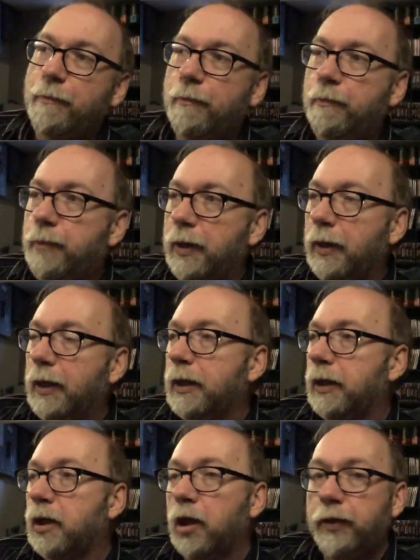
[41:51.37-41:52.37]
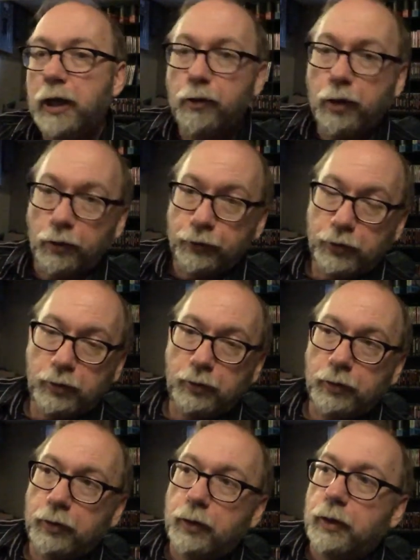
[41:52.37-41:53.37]
but like called the Outhouse,
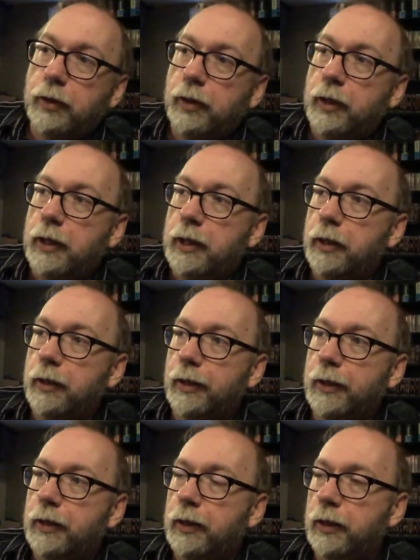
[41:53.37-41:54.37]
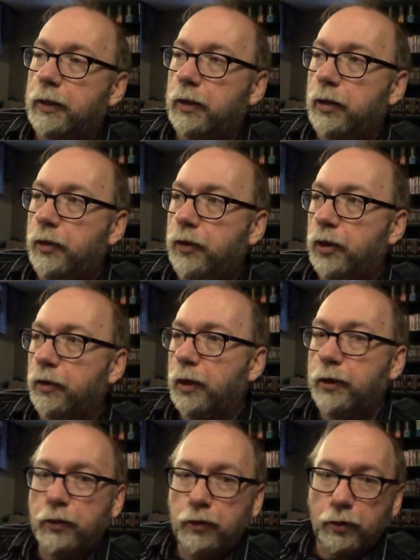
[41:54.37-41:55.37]
and like the they're
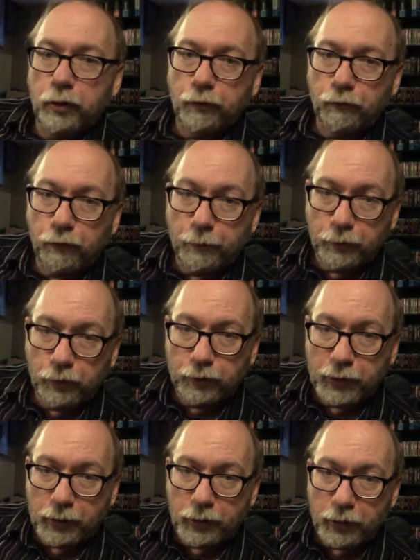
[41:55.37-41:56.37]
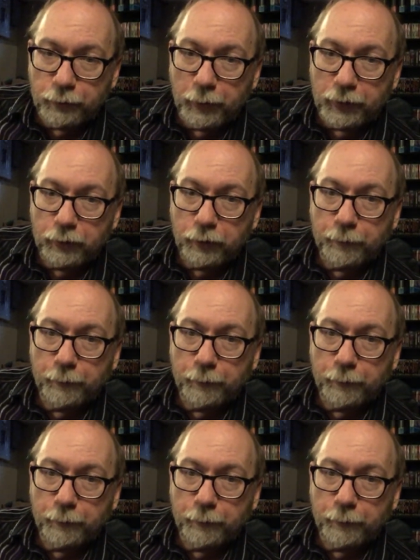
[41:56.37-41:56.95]
they're from they're St. John's based.